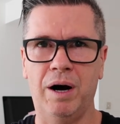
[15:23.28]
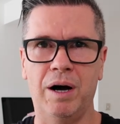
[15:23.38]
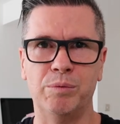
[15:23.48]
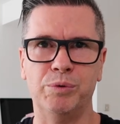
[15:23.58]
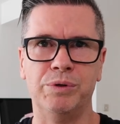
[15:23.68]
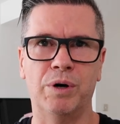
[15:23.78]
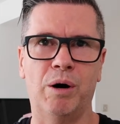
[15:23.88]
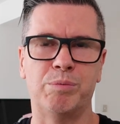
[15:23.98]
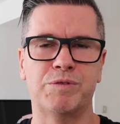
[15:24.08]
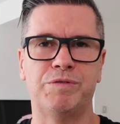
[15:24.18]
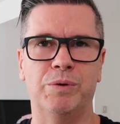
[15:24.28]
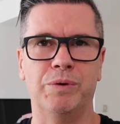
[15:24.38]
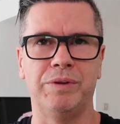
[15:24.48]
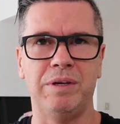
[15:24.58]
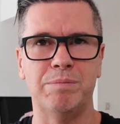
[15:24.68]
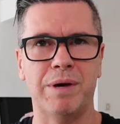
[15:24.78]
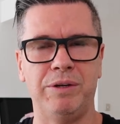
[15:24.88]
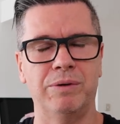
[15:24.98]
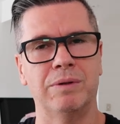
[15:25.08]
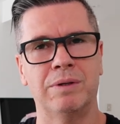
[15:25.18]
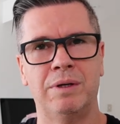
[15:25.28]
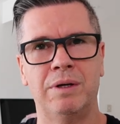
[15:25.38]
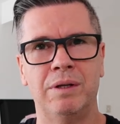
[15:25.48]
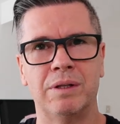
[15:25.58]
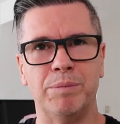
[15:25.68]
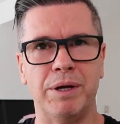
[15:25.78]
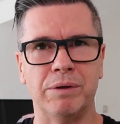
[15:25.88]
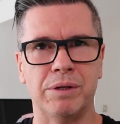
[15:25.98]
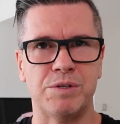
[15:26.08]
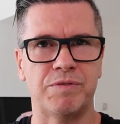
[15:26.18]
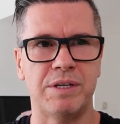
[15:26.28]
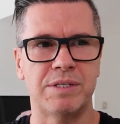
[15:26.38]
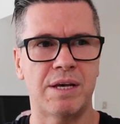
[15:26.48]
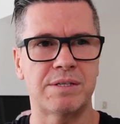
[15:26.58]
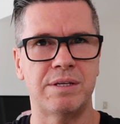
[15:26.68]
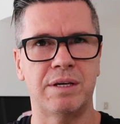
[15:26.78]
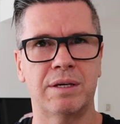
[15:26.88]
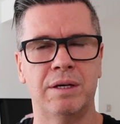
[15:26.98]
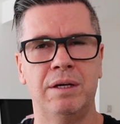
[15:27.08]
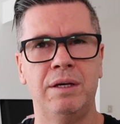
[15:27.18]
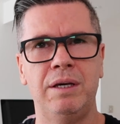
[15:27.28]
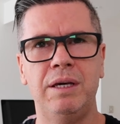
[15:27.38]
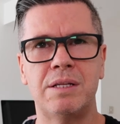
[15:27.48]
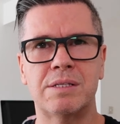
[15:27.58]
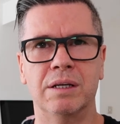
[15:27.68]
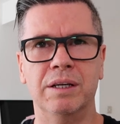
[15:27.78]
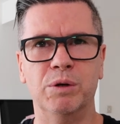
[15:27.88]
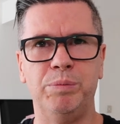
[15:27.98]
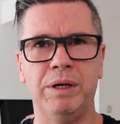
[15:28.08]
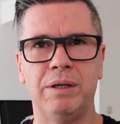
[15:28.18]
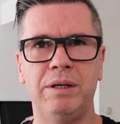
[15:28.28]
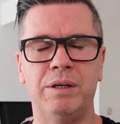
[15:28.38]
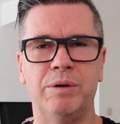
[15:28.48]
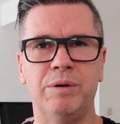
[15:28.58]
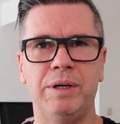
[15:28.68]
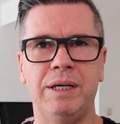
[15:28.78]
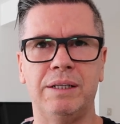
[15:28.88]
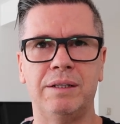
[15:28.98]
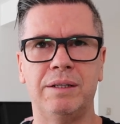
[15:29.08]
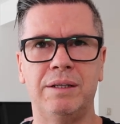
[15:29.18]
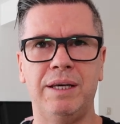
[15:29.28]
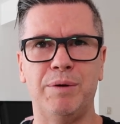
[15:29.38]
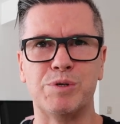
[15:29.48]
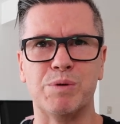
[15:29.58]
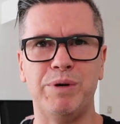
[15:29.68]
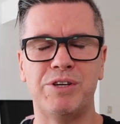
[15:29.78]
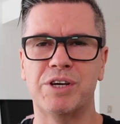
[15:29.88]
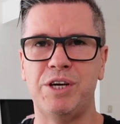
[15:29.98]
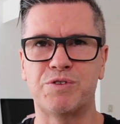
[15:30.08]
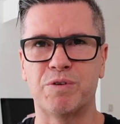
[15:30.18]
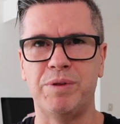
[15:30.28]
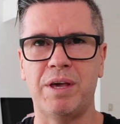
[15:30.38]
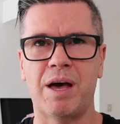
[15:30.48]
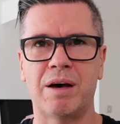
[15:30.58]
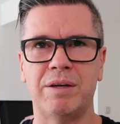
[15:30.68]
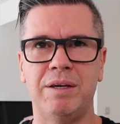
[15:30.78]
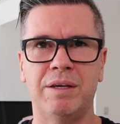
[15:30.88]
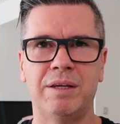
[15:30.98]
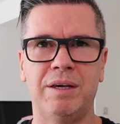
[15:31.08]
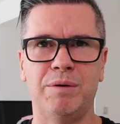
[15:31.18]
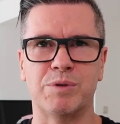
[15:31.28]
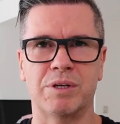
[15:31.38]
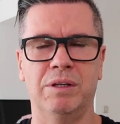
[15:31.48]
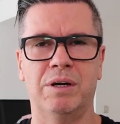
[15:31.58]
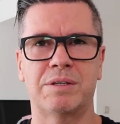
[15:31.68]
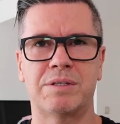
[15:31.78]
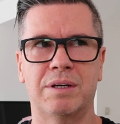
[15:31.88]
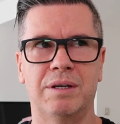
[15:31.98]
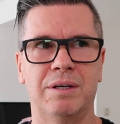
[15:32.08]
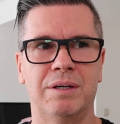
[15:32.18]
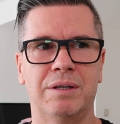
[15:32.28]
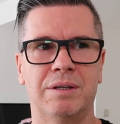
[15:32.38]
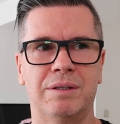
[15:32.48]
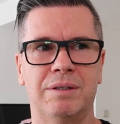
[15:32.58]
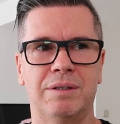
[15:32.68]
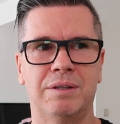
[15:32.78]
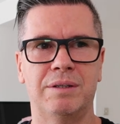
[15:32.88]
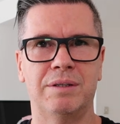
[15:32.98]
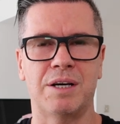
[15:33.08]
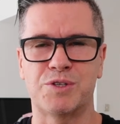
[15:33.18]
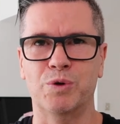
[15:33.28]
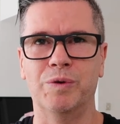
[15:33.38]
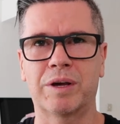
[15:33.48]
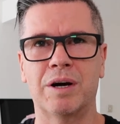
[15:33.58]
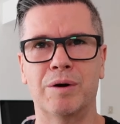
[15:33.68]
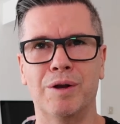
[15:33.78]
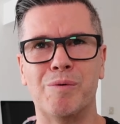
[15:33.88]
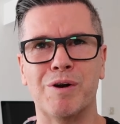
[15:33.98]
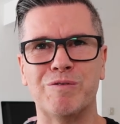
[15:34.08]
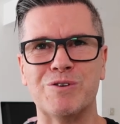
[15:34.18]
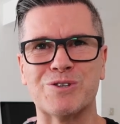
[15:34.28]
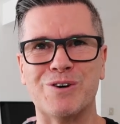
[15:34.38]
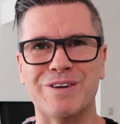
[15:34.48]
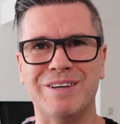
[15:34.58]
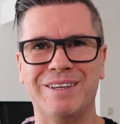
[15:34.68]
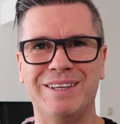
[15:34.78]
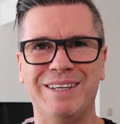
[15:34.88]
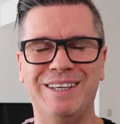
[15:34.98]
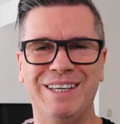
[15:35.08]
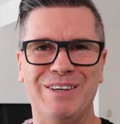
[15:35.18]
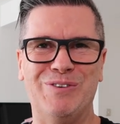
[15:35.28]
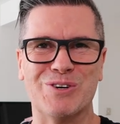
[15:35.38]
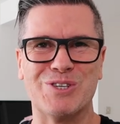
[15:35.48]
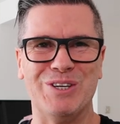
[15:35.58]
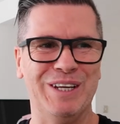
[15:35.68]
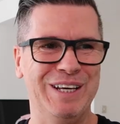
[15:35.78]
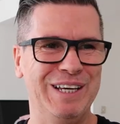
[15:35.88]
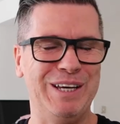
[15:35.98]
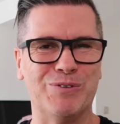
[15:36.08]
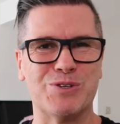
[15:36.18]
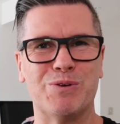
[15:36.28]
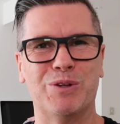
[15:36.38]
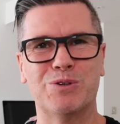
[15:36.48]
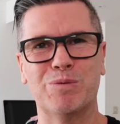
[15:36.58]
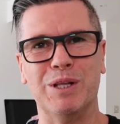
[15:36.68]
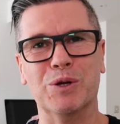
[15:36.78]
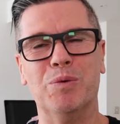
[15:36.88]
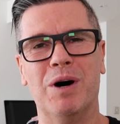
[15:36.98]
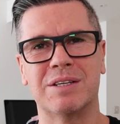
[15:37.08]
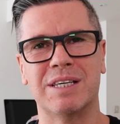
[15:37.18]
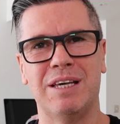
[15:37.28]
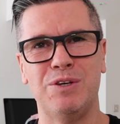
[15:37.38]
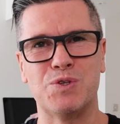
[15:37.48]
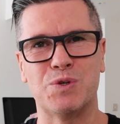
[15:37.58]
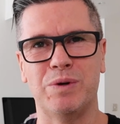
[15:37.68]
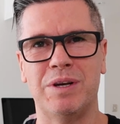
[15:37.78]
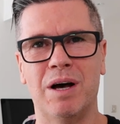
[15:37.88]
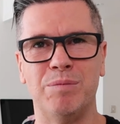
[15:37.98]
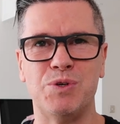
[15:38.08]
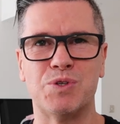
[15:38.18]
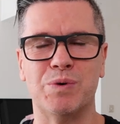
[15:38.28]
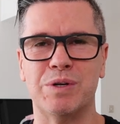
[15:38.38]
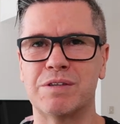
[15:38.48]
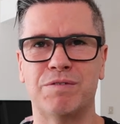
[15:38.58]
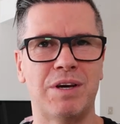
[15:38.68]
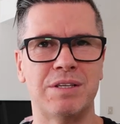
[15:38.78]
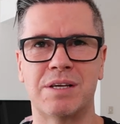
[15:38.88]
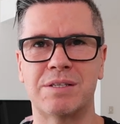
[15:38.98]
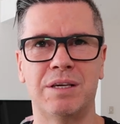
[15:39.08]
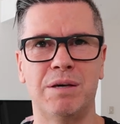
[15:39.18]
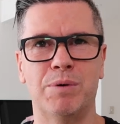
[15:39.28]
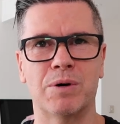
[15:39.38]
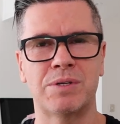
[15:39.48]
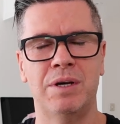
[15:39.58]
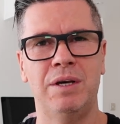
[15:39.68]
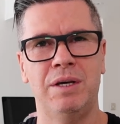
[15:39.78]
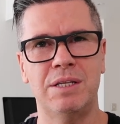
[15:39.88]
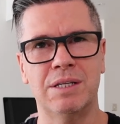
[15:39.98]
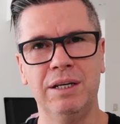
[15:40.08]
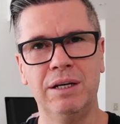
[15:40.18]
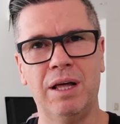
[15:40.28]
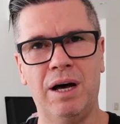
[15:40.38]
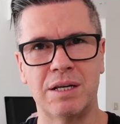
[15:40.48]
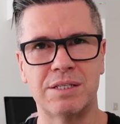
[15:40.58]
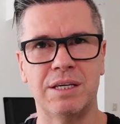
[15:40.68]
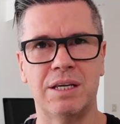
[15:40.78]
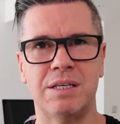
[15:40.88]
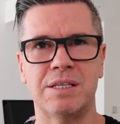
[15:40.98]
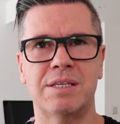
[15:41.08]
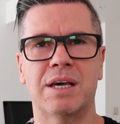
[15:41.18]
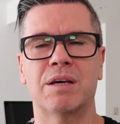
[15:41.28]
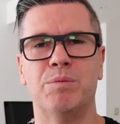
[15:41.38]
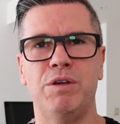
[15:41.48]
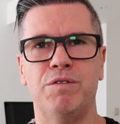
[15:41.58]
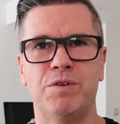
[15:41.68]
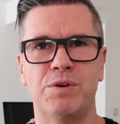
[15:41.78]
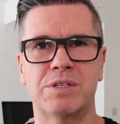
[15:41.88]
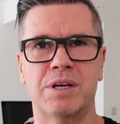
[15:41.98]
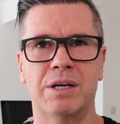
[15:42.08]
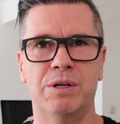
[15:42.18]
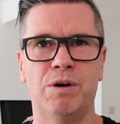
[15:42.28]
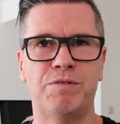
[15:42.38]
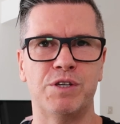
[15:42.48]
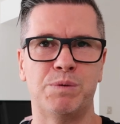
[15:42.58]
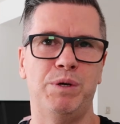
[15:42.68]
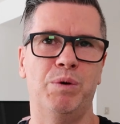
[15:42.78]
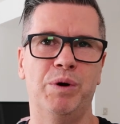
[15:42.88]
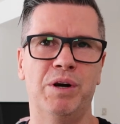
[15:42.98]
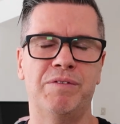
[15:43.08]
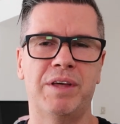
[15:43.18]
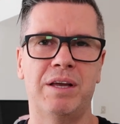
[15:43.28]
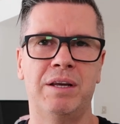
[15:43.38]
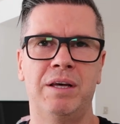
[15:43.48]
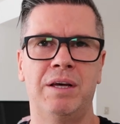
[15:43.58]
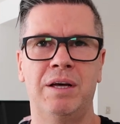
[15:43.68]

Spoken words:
I would opt for the manual. The manual is fantastic. It's a little bit, you know, it was a big change from the Audi. It was a lot, I stalled the car a lot when I first got it. It took me a little while to get used to it. Now I'm used to it, it's a fantastic gearbox. It's a little hard to get into second when you first started off, just be aware of that.